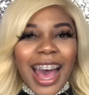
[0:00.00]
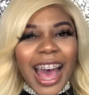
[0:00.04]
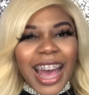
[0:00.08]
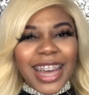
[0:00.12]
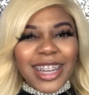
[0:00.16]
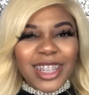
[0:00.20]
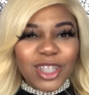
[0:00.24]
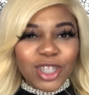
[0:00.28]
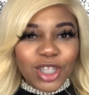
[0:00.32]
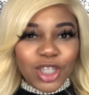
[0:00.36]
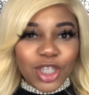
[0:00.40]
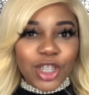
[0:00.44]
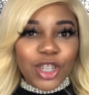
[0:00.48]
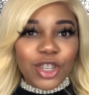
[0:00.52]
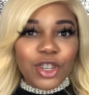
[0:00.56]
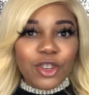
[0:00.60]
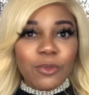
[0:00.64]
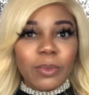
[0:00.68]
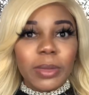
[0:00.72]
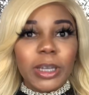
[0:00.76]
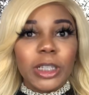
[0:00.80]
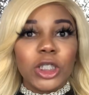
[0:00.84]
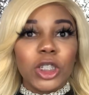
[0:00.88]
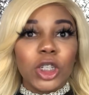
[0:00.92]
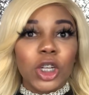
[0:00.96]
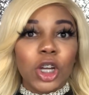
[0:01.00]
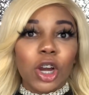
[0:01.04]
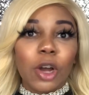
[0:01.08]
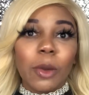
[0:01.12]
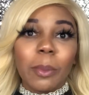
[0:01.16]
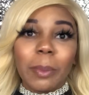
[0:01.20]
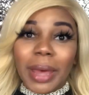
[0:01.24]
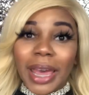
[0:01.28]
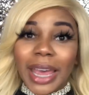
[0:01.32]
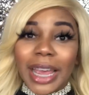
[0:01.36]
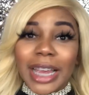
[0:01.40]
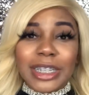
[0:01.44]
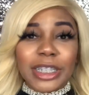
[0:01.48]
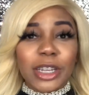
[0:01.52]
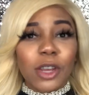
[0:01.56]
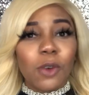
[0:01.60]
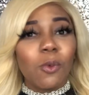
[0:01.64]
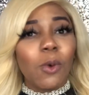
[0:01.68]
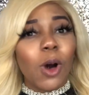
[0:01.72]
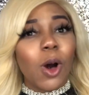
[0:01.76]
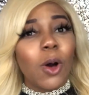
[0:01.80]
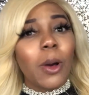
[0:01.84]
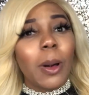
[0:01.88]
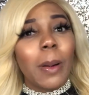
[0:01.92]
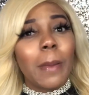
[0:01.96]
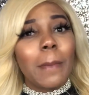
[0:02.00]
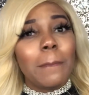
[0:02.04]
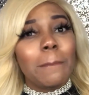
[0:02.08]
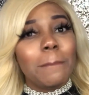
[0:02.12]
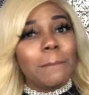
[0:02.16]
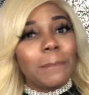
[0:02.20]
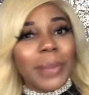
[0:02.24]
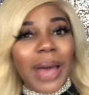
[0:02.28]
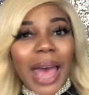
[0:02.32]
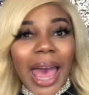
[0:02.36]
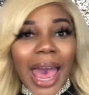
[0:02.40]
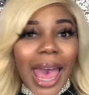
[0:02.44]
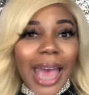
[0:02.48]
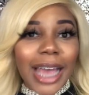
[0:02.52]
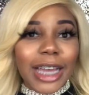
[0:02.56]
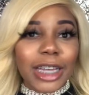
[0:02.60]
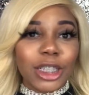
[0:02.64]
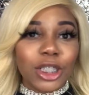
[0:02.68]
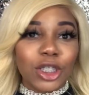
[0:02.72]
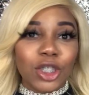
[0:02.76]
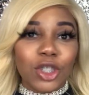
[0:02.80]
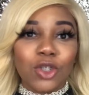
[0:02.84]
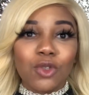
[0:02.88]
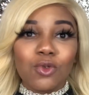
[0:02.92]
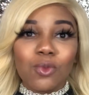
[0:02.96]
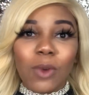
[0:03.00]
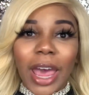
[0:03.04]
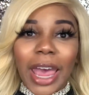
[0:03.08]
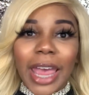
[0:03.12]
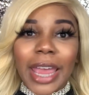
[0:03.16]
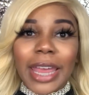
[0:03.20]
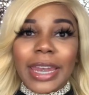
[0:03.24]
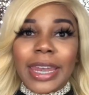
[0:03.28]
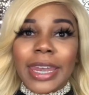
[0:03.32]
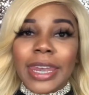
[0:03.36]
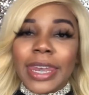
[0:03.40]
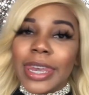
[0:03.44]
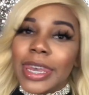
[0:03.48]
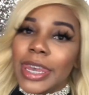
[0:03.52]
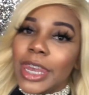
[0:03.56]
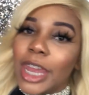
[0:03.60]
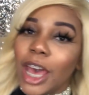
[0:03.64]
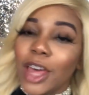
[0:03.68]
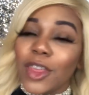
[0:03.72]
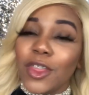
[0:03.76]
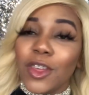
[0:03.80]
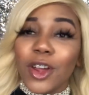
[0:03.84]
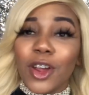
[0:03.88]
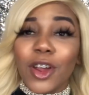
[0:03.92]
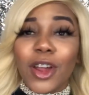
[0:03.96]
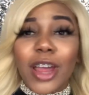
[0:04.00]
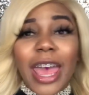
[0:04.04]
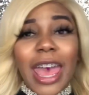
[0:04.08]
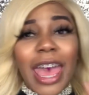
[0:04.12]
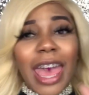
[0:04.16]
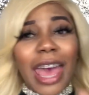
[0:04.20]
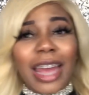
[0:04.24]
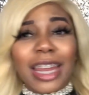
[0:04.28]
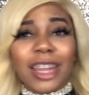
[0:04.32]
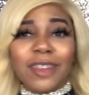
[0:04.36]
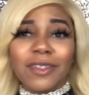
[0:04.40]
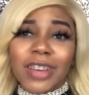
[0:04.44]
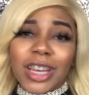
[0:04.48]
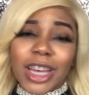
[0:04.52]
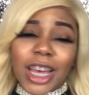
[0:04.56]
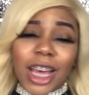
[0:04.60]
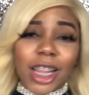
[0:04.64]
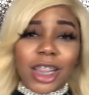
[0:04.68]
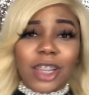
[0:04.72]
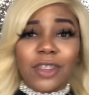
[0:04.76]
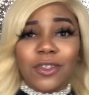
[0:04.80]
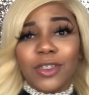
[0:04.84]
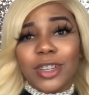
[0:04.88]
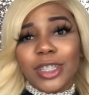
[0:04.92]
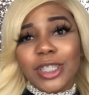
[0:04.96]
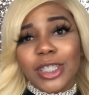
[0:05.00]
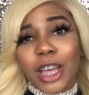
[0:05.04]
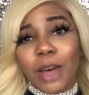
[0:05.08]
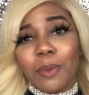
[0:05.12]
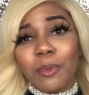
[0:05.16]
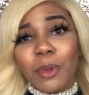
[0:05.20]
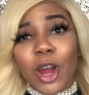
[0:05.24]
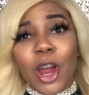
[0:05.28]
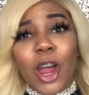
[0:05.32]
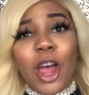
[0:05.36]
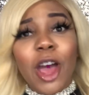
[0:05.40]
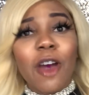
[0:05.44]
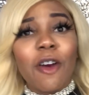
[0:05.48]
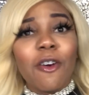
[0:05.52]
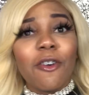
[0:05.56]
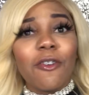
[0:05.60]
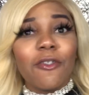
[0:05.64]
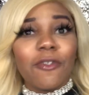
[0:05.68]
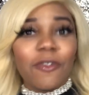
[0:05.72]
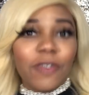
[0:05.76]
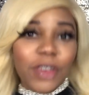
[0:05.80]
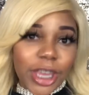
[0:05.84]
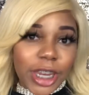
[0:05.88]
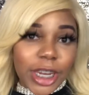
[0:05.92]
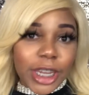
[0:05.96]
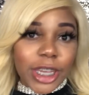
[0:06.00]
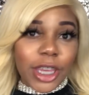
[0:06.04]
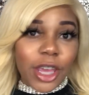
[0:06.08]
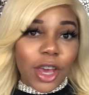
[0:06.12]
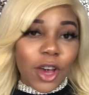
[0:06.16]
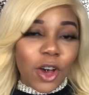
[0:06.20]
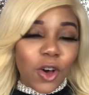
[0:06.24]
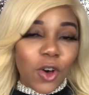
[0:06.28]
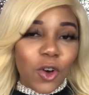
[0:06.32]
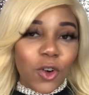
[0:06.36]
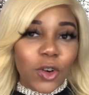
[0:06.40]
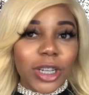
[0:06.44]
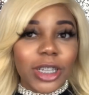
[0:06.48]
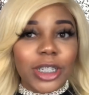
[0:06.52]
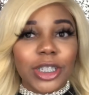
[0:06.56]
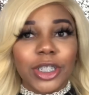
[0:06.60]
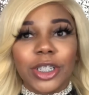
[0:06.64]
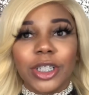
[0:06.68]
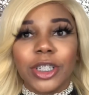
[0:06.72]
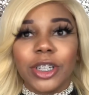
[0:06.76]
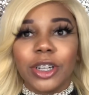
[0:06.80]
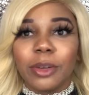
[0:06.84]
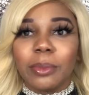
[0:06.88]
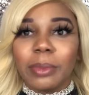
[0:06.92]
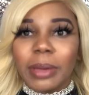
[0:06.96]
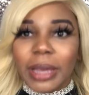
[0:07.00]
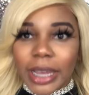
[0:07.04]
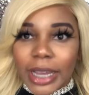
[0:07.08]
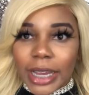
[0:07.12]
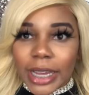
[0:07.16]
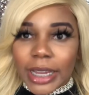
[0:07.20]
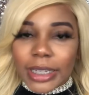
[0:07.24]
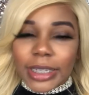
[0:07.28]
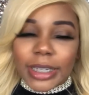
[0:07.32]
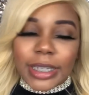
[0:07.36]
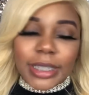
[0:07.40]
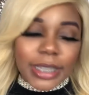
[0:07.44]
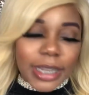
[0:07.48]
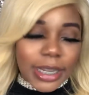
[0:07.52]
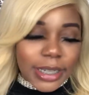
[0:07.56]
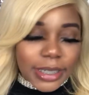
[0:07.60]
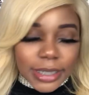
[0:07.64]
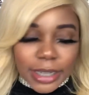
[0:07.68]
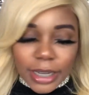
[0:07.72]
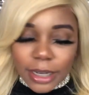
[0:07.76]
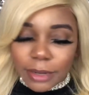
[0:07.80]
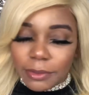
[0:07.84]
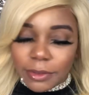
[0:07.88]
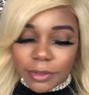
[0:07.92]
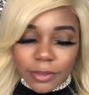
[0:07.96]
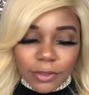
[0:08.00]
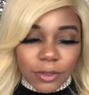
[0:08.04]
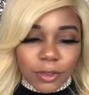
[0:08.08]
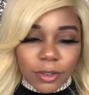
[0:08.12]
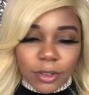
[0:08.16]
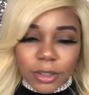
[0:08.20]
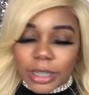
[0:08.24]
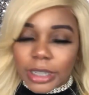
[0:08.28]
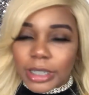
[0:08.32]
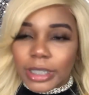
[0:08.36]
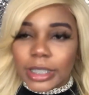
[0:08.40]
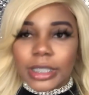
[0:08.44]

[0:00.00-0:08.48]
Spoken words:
Hi YouTube, it's your girl Paige and welcome back to another hell of a colorful summer video. It's your girl Paige, as I stated before.